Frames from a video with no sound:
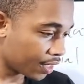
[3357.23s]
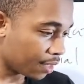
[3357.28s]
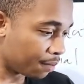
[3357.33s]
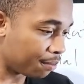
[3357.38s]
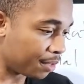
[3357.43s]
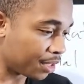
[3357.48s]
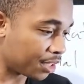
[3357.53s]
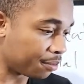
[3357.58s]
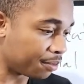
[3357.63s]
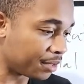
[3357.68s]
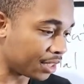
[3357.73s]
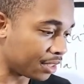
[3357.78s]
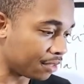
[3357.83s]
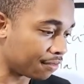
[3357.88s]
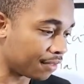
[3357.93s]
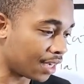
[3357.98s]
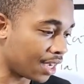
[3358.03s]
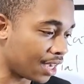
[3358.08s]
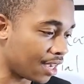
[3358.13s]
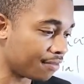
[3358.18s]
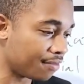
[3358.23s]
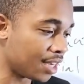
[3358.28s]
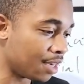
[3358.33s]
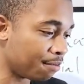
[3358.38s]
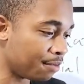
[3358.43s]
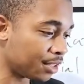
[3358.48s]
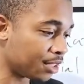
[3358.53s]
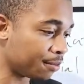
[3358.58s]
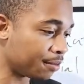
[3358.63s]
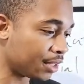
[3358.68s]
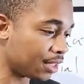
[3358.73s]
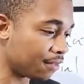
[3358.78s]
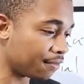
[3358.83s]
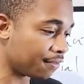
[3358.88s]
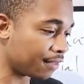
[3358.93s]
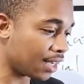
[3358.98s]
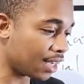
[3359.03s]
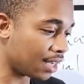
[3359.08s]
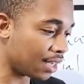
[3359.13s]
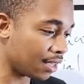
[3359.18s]
Bishop G5, not Bishop
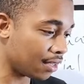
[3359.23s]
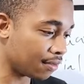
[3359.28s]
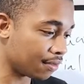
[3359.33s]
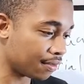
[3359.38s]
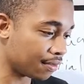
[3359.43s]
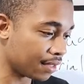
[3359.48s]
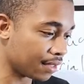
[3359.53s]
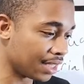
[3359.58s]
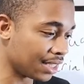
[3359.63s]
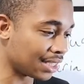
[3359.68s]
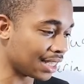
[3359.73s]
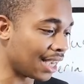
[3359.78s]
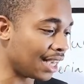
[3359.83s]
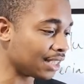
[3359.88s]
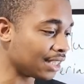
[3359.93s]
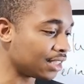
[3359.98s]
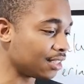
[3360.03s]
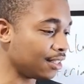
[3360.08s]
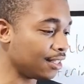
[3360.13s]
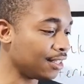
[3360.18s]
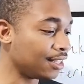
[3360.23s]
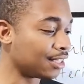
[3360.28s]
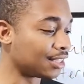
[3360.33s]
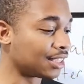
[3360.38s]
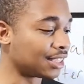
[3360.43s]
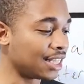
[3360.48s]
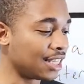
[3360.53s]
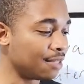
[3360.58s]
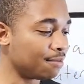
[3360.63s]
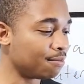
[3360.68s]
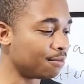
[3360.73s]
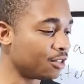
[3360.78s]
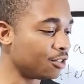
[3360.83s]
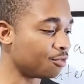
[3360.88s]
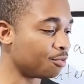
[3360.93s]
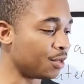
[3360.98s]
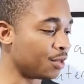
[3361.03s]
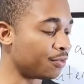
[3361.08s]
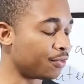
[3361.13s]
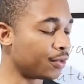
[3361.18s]
G5. It's actually the same
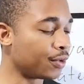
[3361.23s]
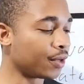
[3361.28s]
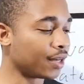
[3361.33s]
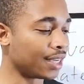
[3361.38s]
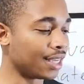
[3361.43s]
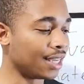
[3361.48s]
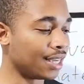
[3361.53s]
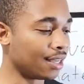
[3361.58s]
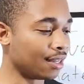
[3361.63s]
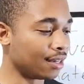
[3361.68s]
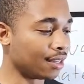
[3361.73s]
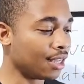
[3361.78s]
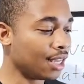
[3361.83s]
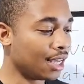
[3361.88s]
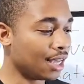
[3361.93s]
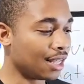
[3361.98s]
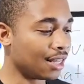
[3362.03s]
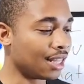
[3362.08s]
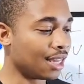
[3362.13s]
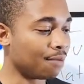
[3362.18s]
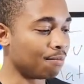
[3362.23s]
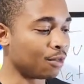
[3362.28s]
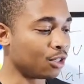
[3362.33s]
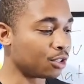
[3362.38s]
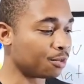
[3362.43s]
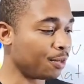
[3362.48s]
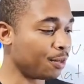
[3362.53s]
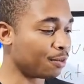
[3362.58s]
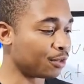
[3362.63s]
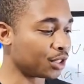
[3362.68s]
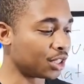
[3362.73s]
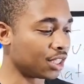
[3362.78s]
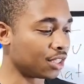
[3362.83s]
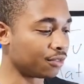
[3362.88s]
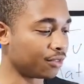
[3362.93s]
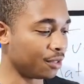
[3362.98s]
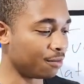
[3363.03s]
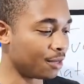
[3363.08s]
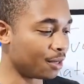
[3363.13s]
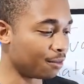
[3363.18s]
move beforehand that most people should
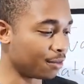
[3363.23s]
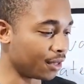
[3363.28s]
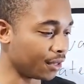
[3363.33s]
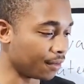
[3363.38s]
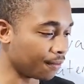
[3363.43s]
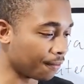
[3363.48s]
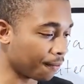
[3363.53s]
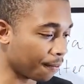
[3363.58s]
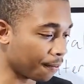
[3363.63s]
remember.